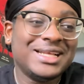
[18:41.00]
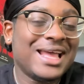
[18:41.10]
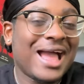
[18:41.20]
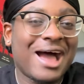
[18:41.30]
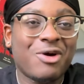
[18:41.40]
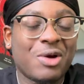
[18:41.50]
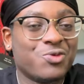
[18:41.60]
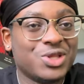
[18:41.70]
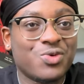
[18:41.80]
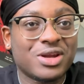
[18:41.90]
I, I
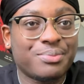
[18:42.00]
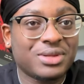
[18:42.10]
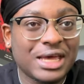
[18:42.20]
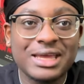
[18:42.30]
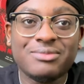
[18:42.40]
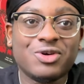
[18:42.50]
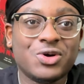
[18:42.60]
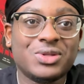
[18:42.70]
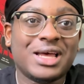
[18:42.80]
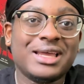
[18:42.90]
really want to play, bro.
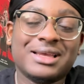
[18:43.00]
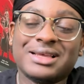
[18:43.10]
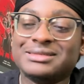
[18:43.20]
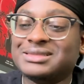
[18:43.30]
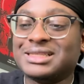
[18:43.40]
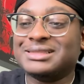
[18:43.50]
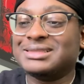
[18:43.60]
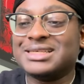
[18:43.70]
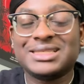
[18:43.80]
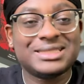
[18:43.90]
Like,
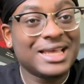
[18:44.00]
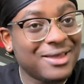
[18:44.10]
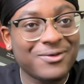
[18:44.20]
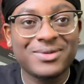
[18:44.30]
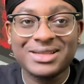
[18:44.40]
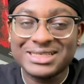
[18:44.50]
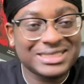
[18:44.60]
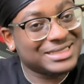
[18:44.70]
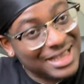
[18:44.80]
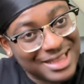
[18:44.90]
this is it. This is
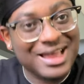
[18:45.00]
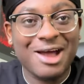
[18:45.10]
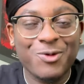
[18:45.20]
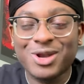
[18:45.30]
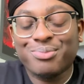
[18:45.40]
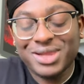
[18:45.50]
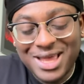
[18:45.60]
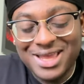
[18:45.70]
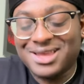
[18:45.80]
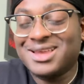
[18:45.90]
it. I want to
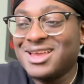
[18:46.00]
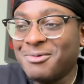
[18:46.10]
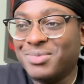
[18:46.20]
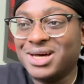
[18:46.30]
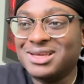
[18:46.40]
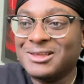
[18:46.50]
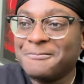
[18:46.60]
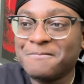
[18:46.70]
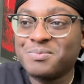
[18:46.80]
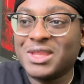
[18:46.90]
play. But
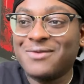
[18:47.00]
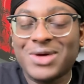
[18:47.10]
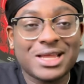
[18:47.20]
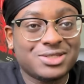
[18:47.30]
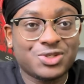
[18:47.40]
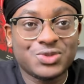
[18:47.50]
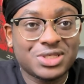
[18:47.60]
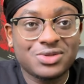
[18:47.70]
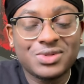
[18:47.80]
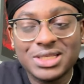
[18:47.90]
if I choose to
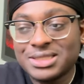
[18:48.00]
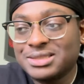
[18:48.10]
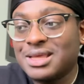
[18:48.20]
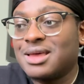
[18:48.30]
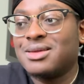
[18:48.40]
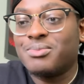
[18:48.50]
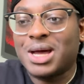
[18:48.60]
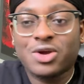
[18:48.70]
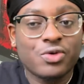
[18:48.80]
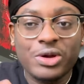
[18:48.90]
do this, then my
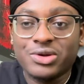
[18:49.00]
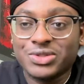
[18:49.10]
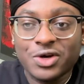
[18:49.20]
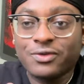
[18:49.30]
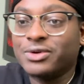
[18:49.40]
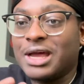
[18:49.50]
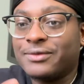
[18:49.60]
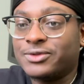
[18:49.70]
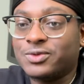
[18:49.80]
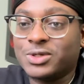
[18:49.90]
career is over
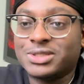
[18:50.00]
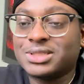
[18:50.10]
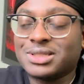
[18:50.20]
afterwards.